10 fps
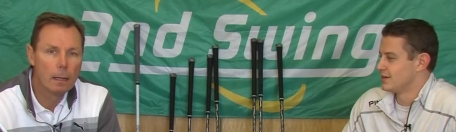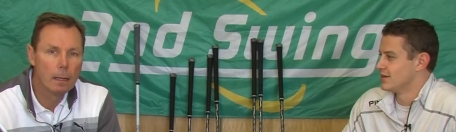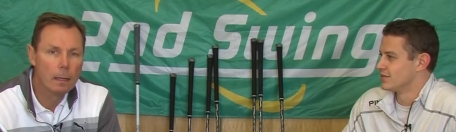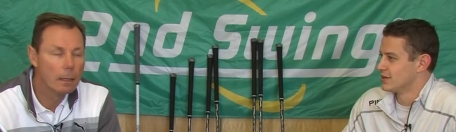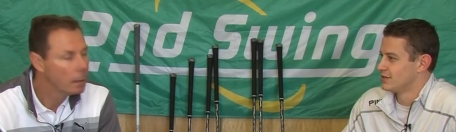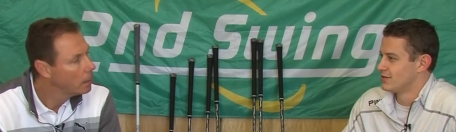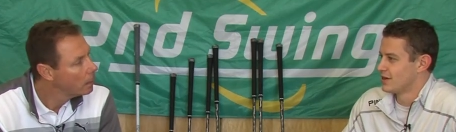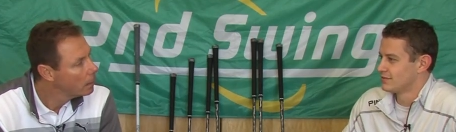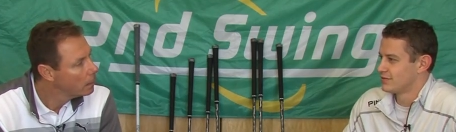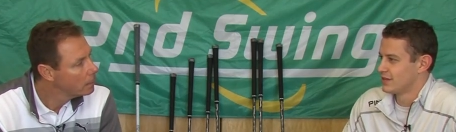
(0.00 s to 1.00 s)
Speaker 1: All right, thank you,
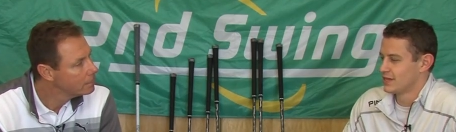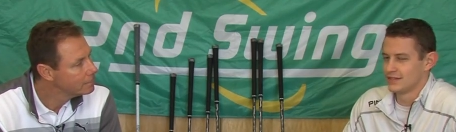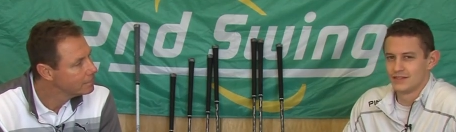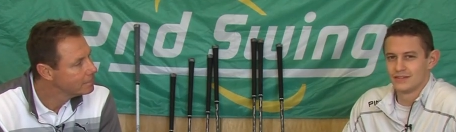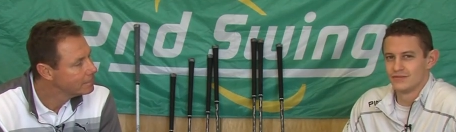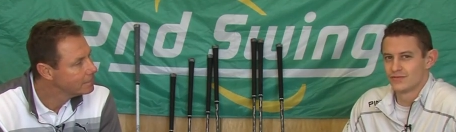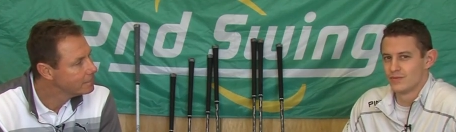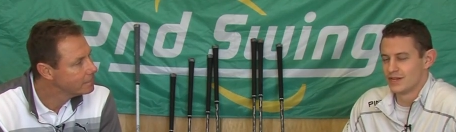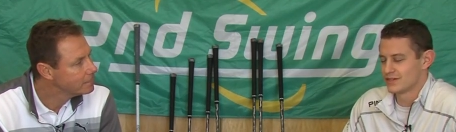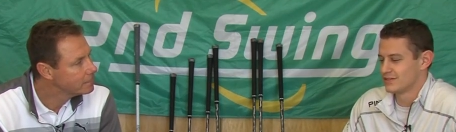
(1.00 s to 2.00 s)
Ron, for that
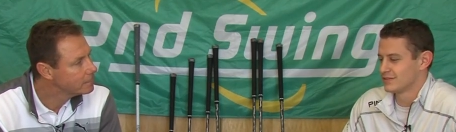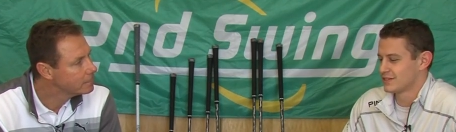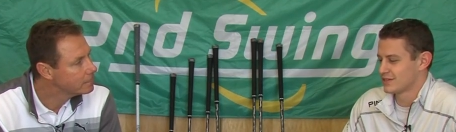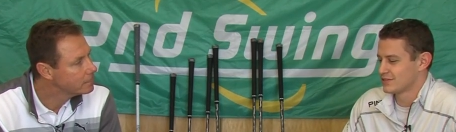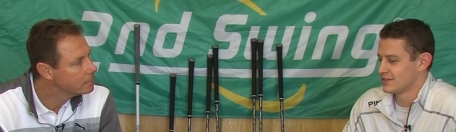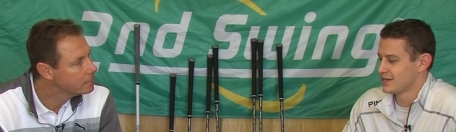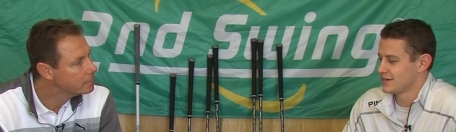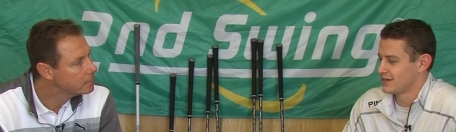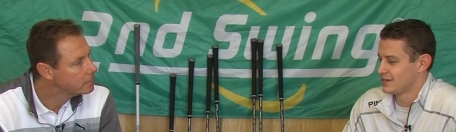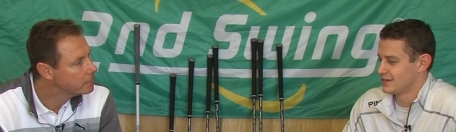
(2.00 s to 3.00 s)
informational session
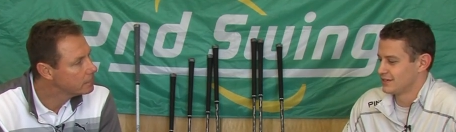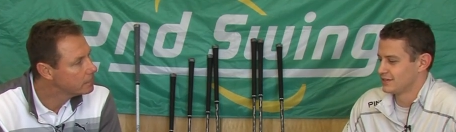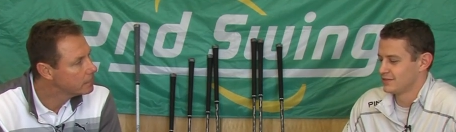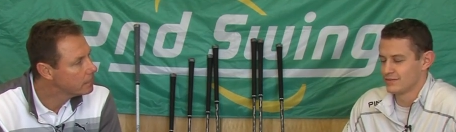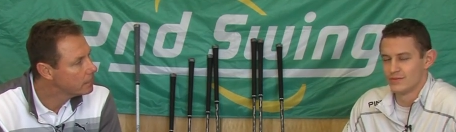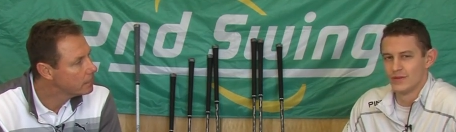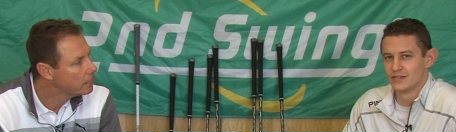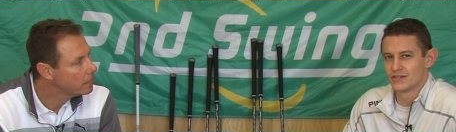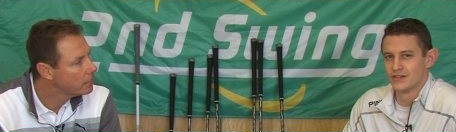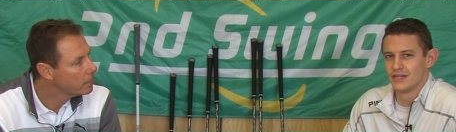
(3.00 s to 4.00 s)
there. Uh, and make
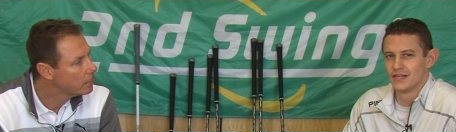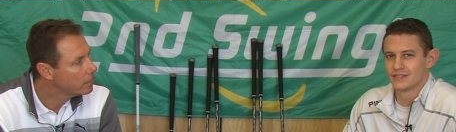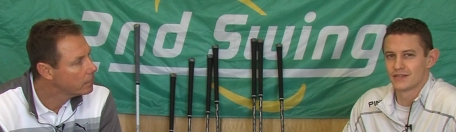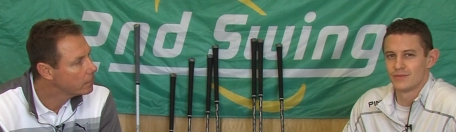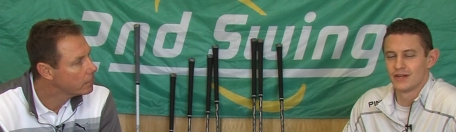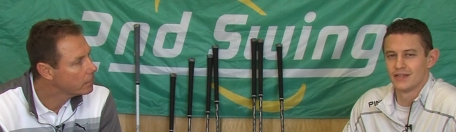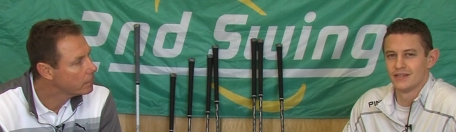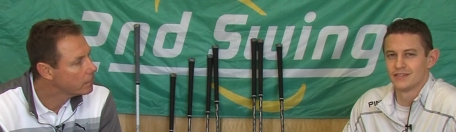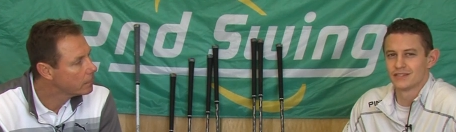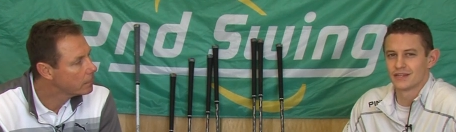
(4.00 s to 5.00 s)
sure you guys come on in
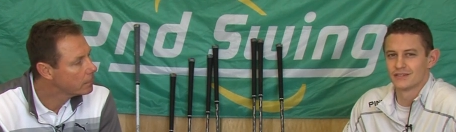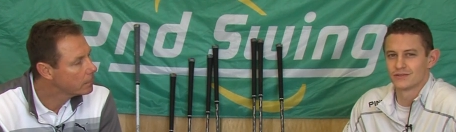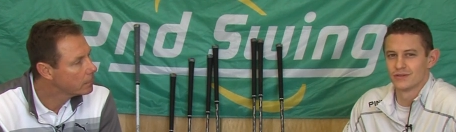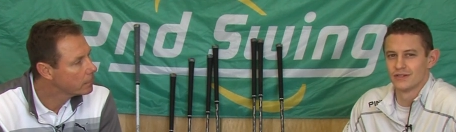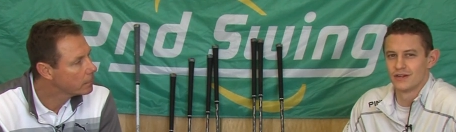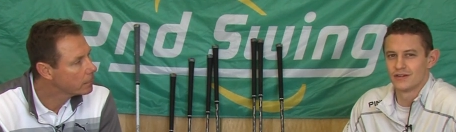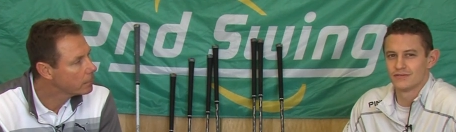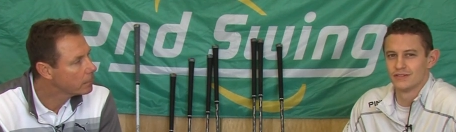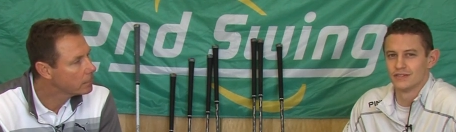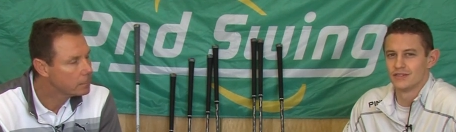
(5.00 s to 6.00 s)
to Second Swing Golf
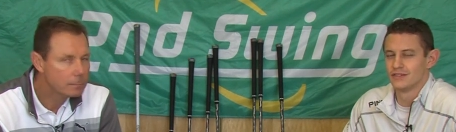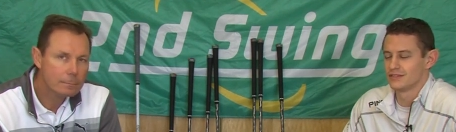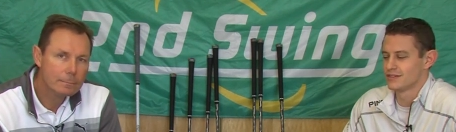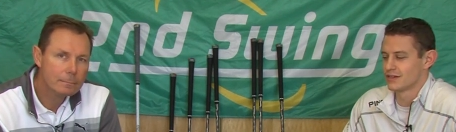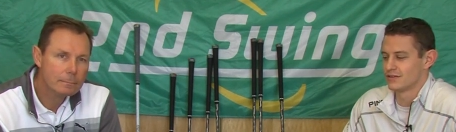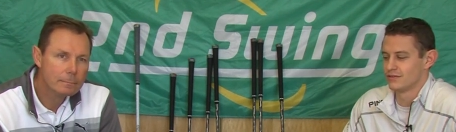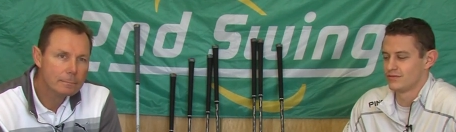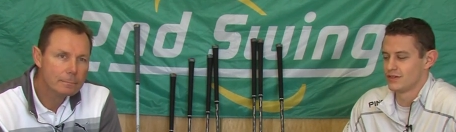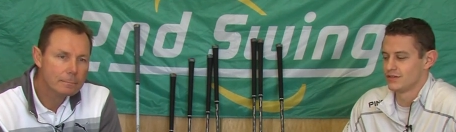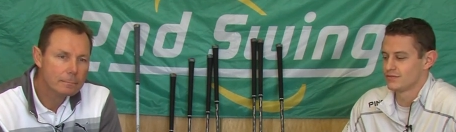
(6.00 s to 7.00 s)
and check out a
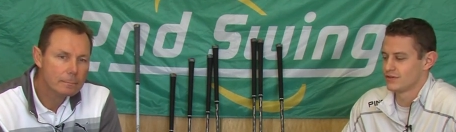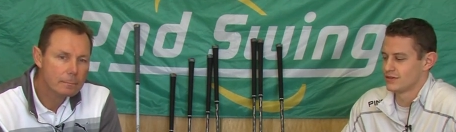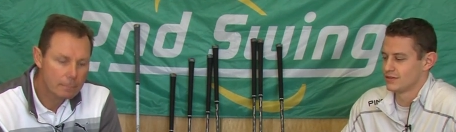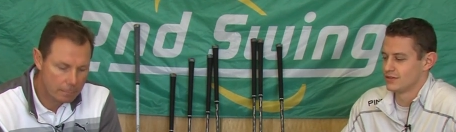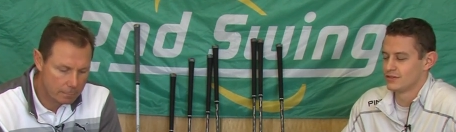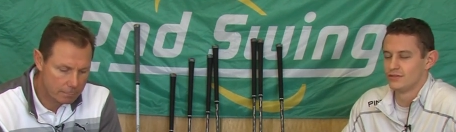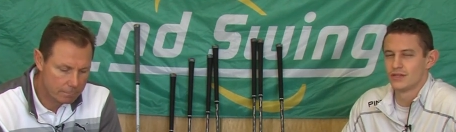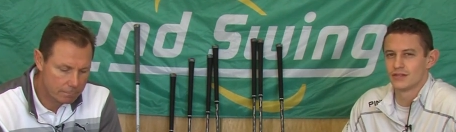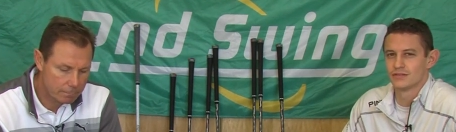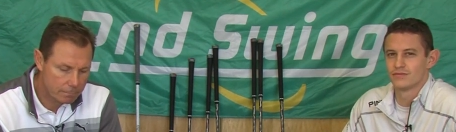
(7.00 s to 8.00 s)
fitting for the
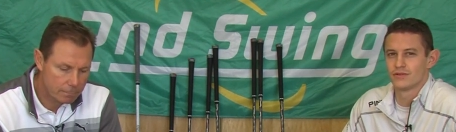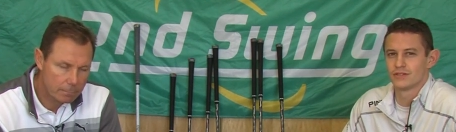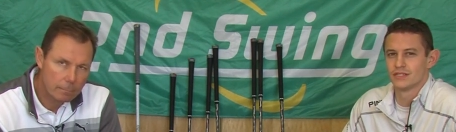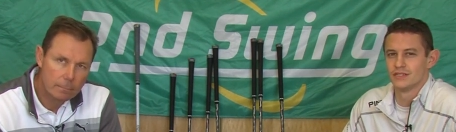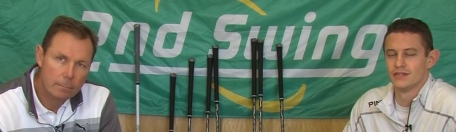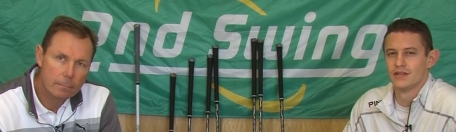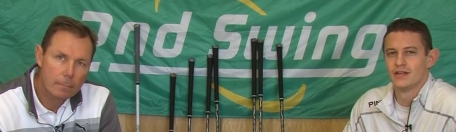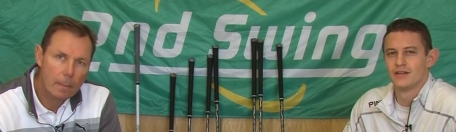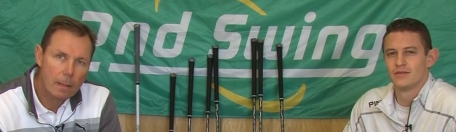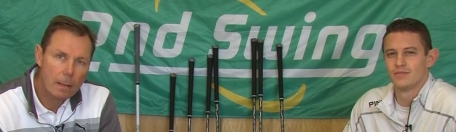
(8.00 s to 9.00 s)
2014
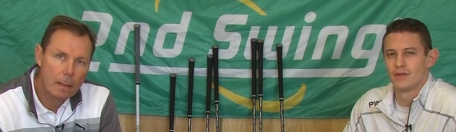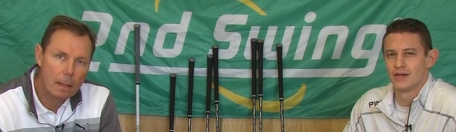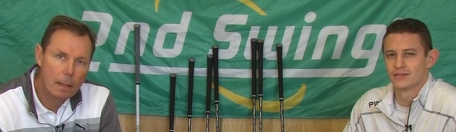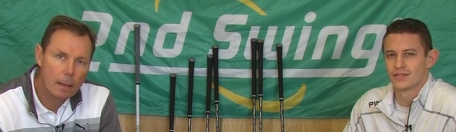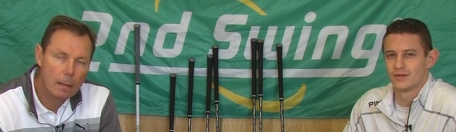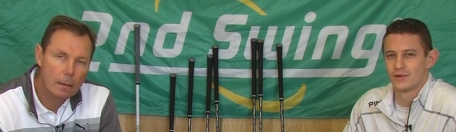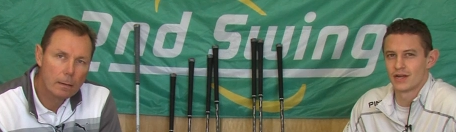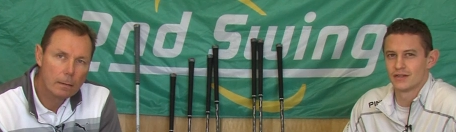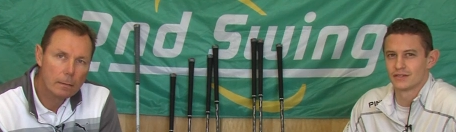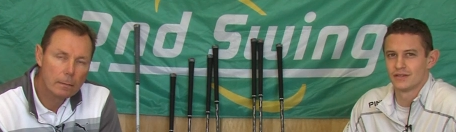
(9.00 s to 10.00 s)
BioCell
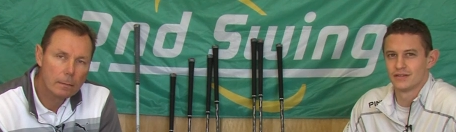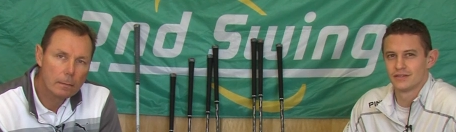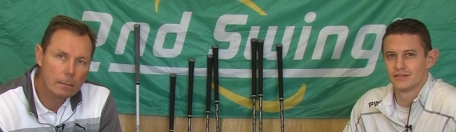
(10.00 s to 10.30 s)
product.